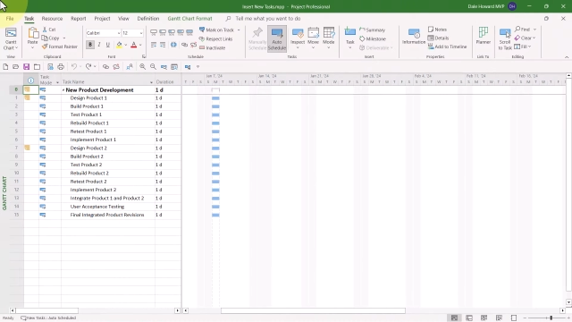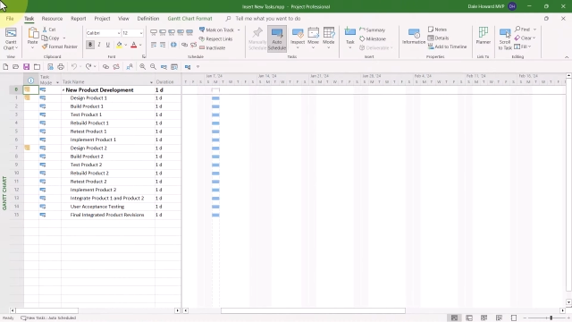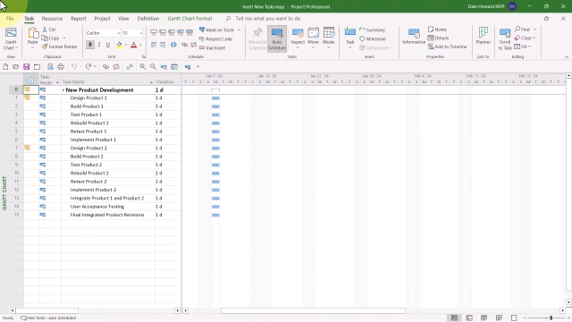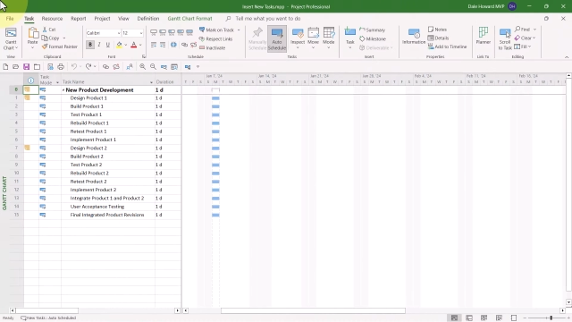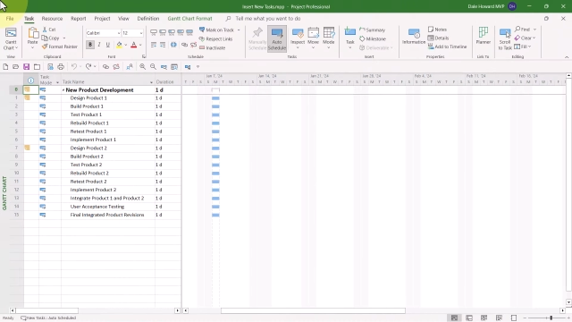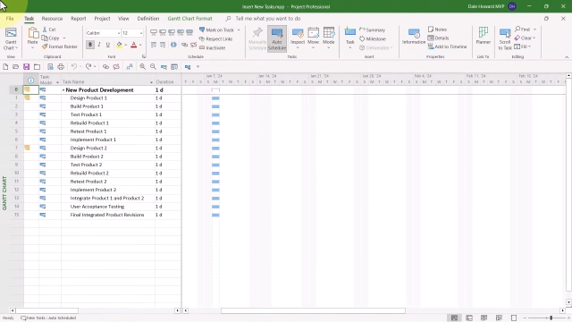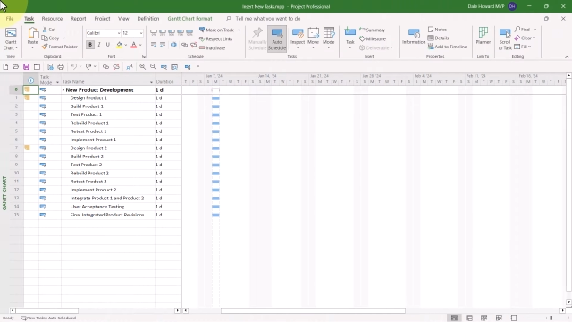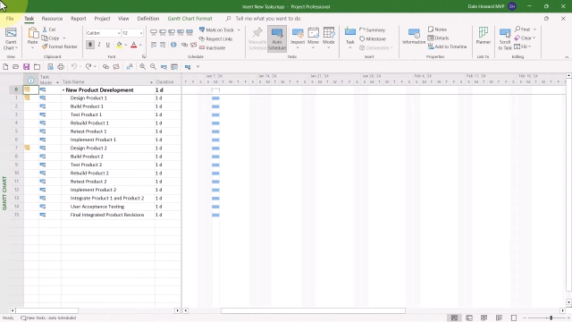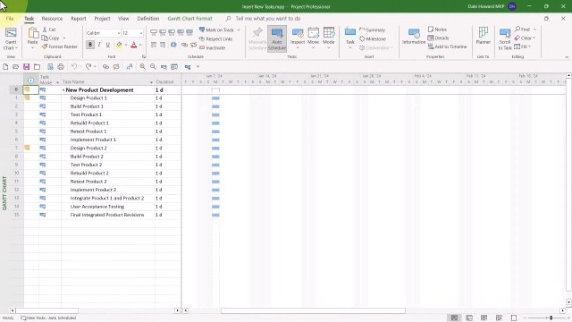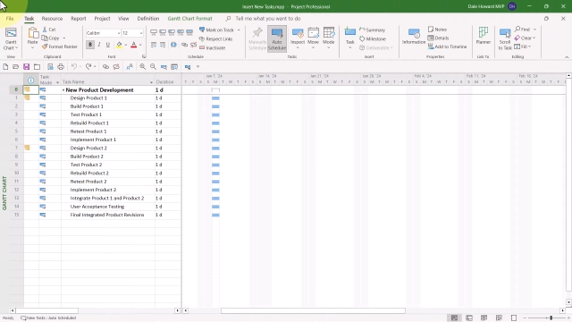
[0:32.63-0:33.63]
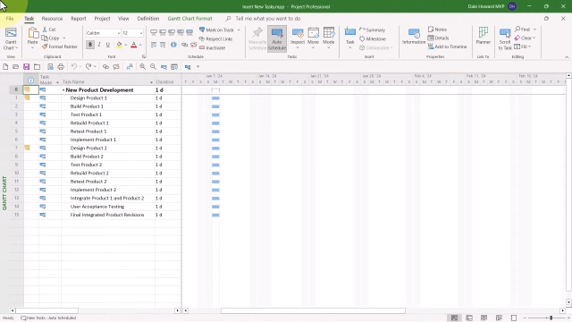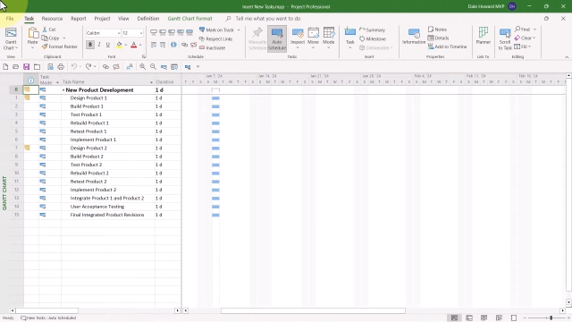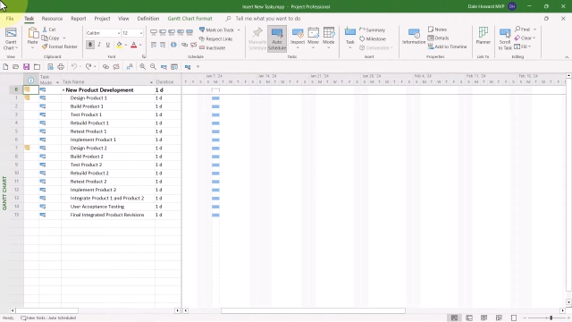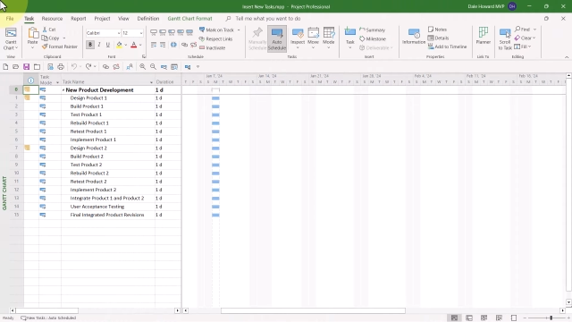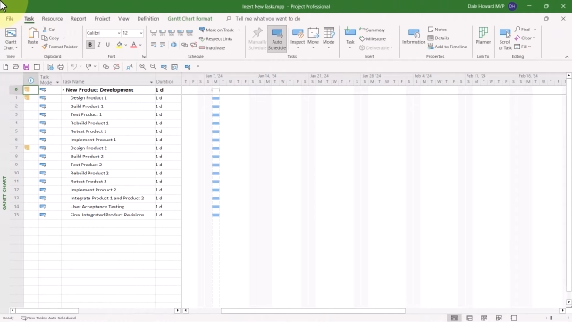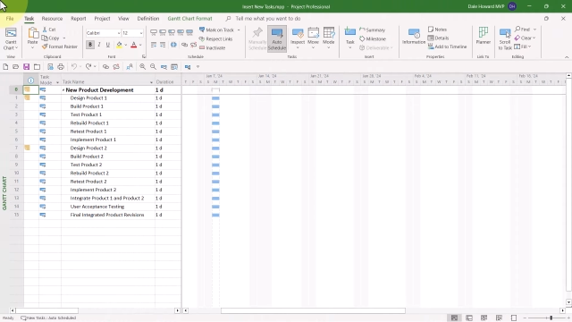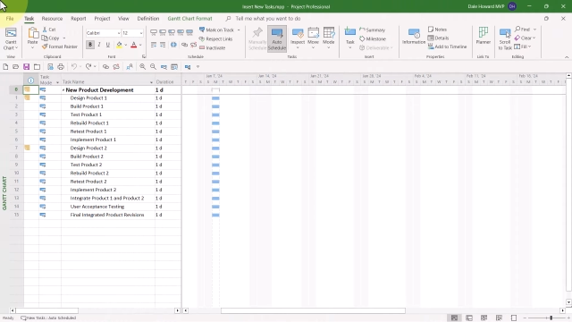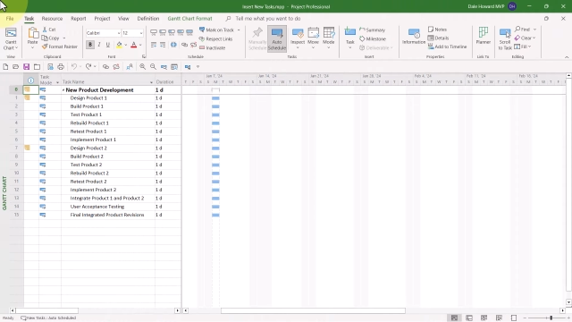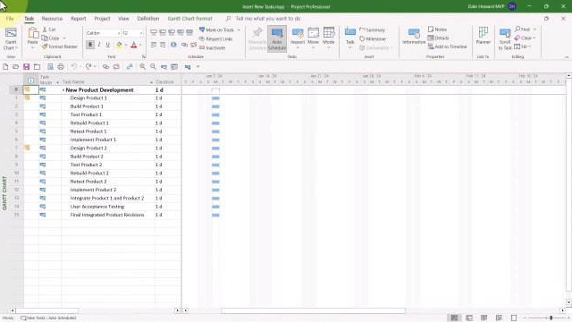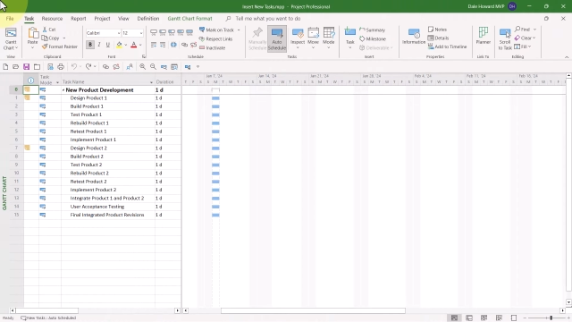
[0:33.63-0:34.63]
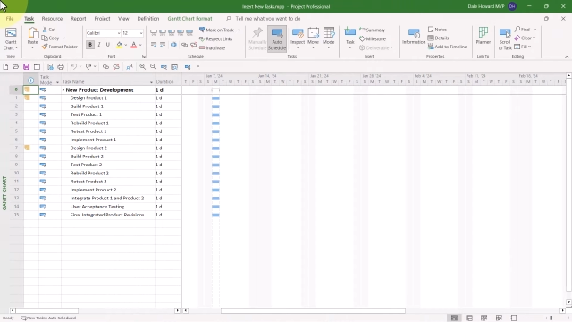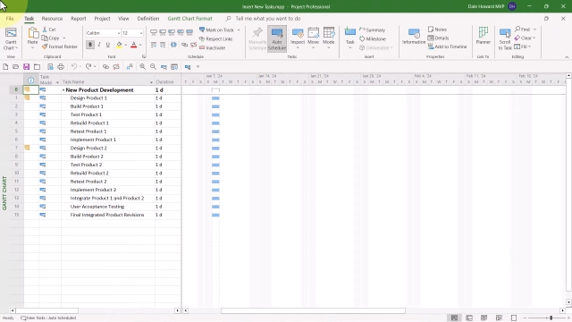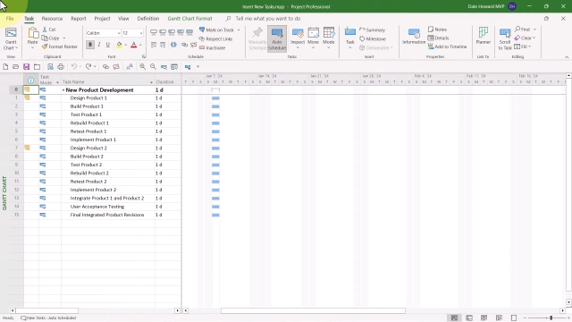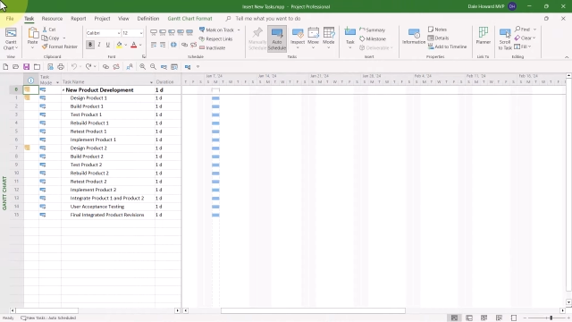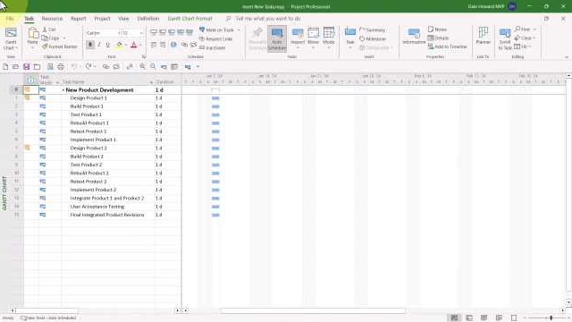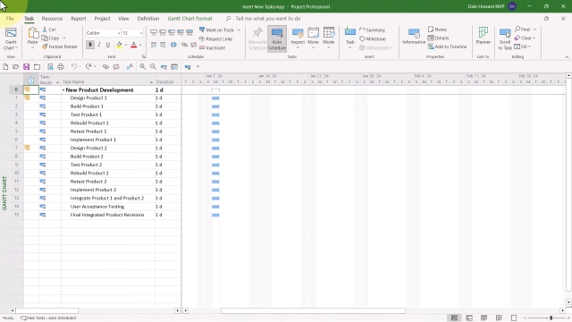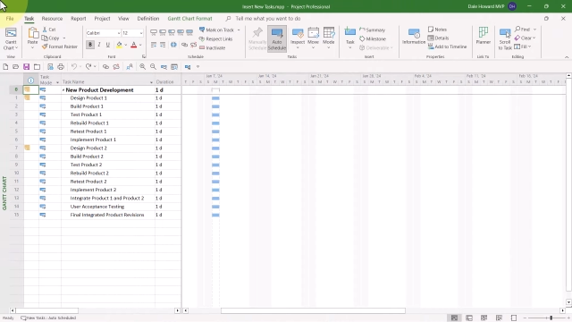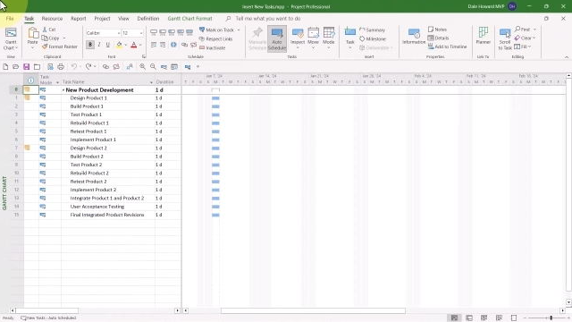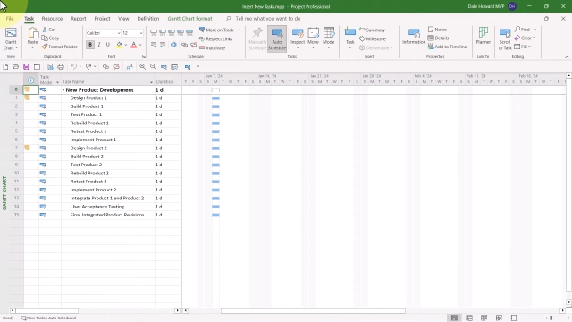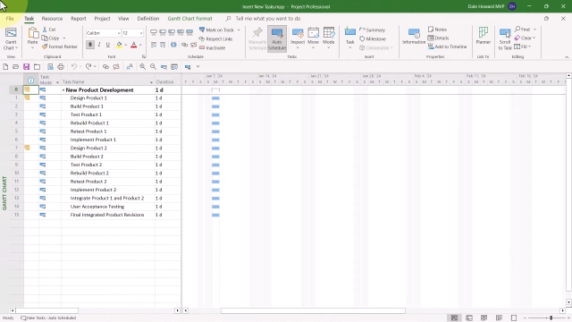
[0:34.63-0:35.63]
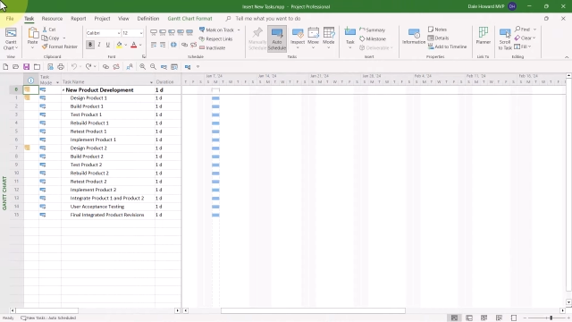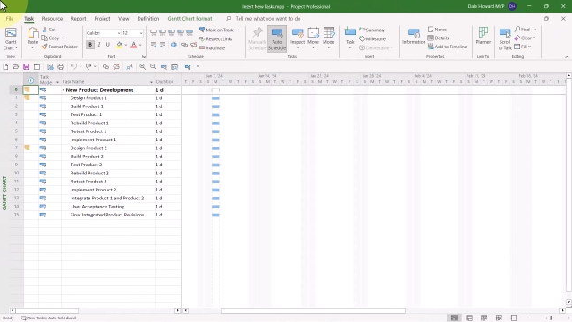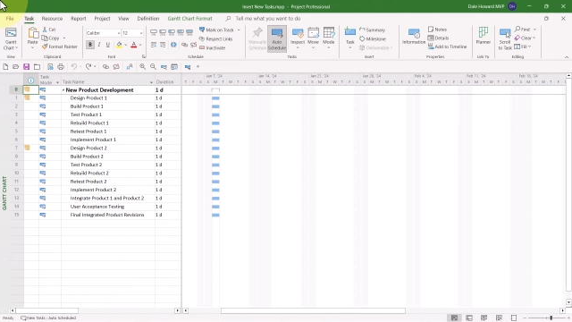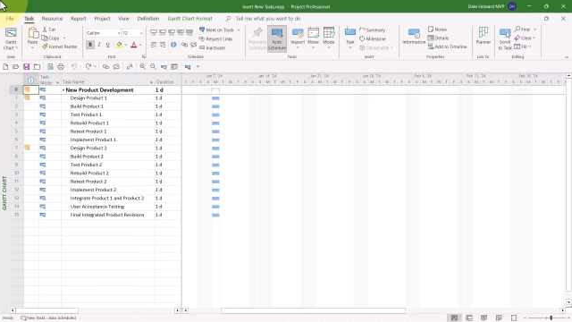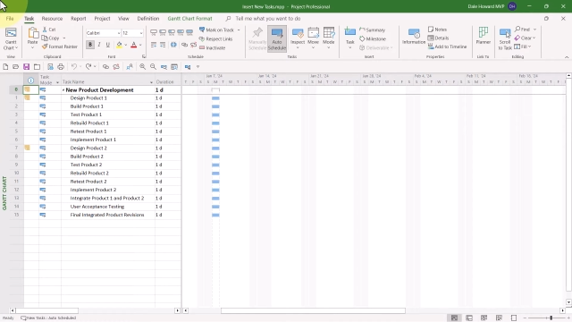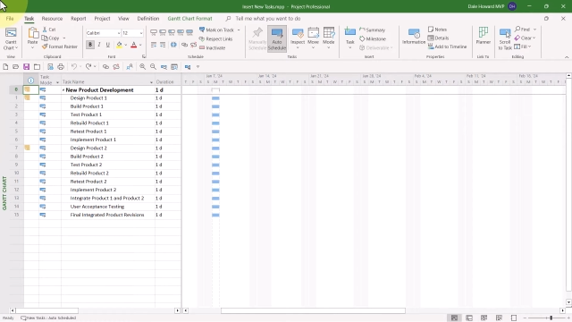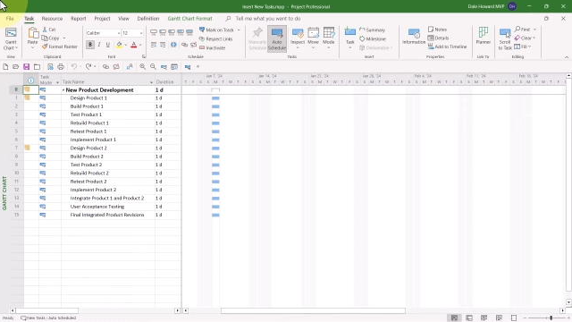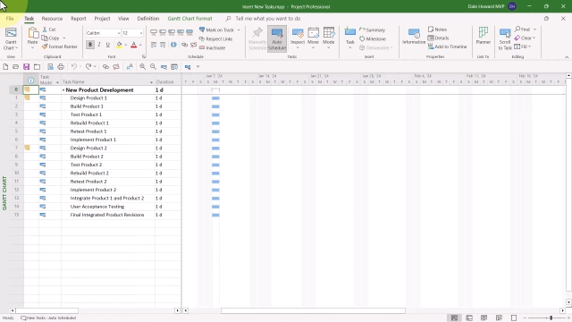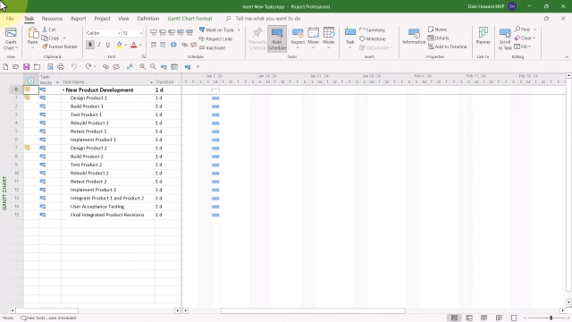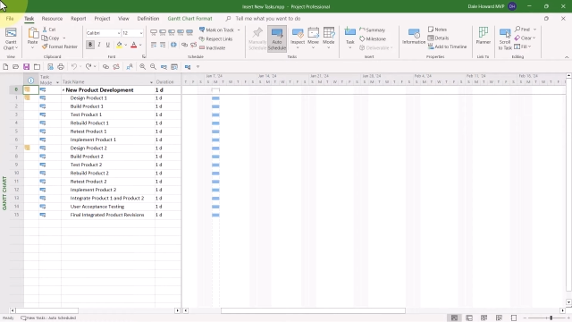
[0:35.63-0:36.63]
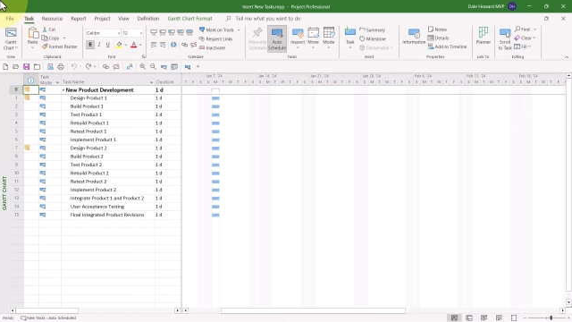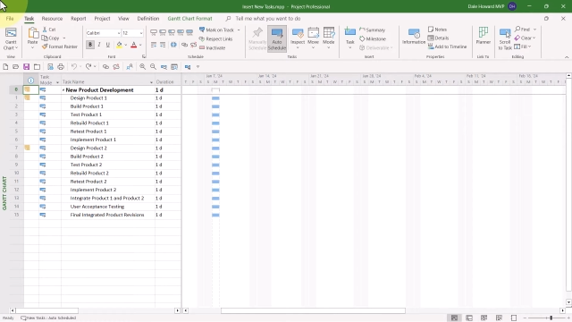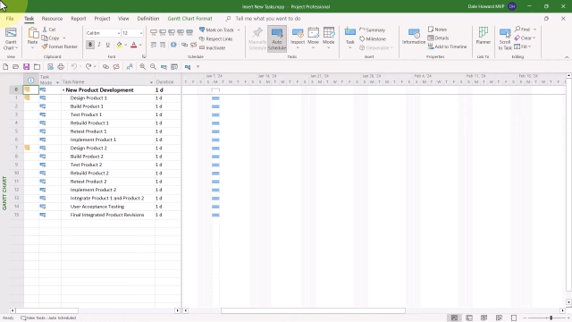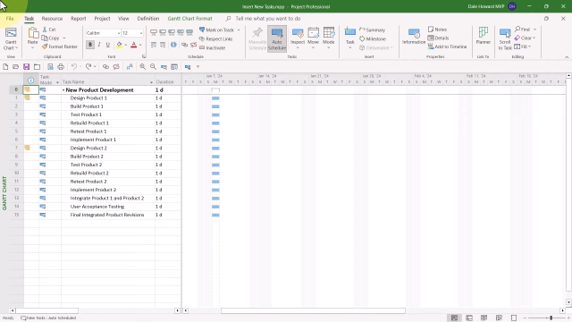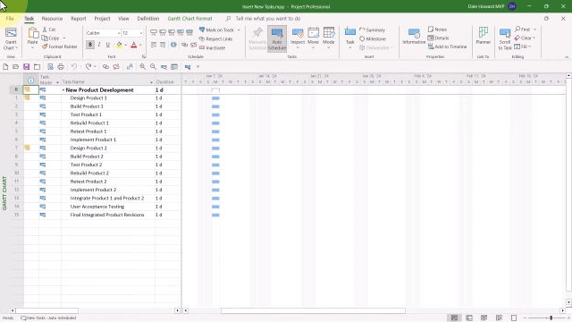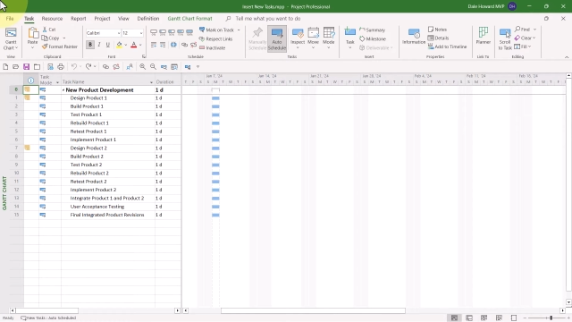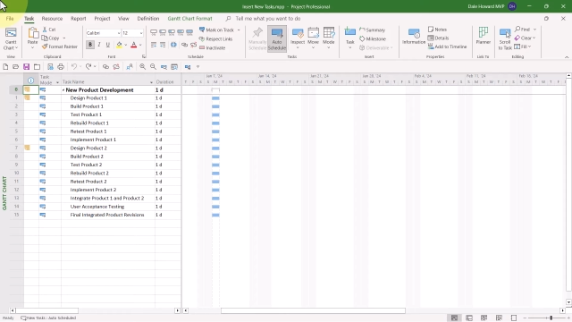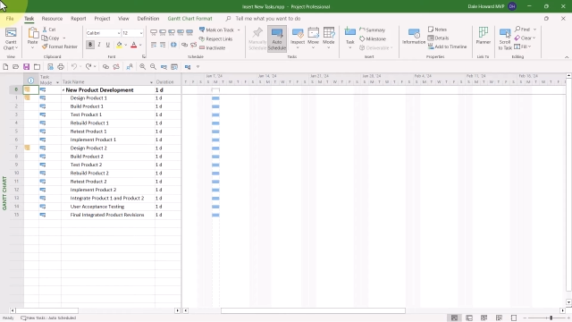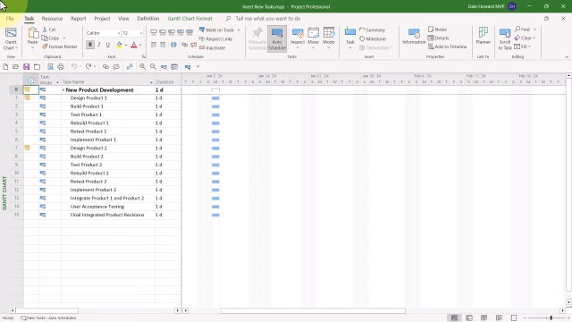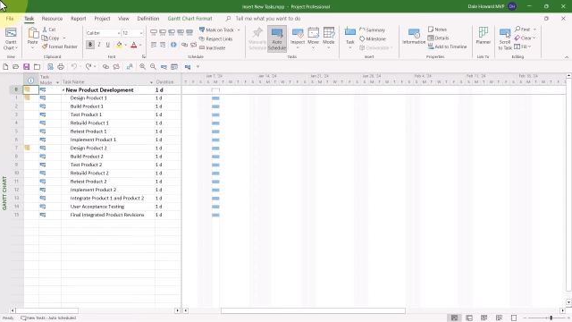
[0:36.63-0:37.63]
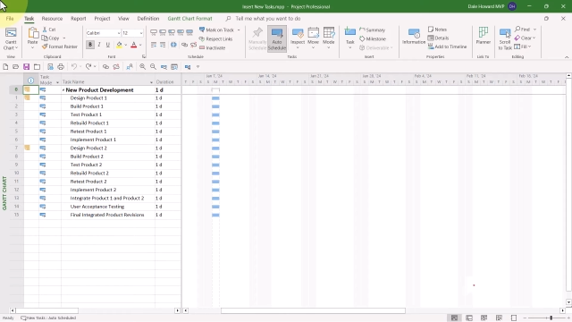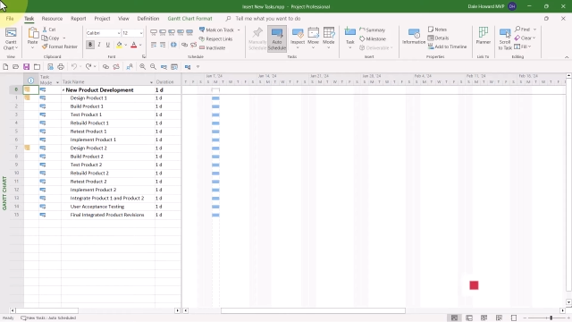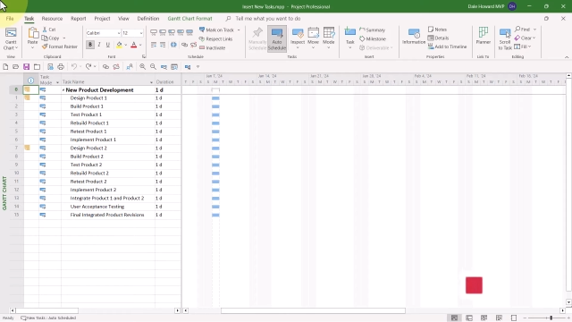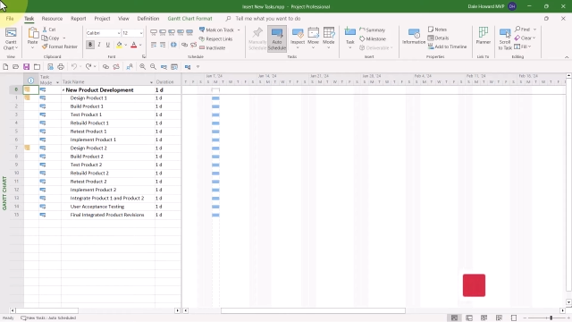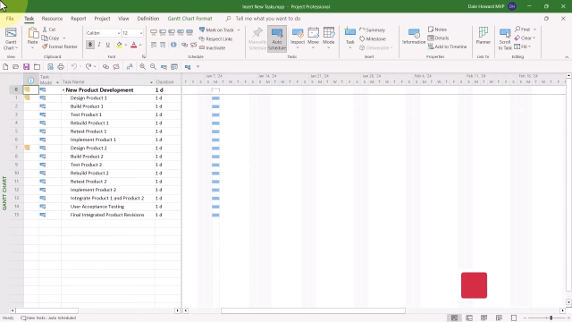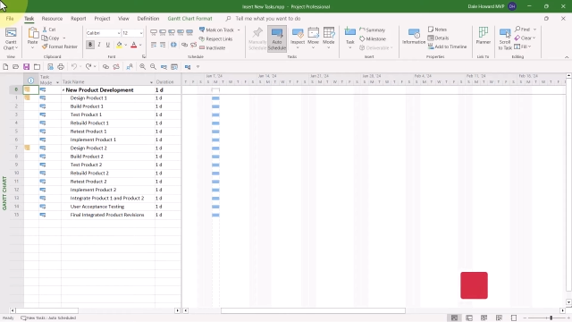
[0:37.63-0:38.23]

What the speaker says: Nobody's mouth can be seen.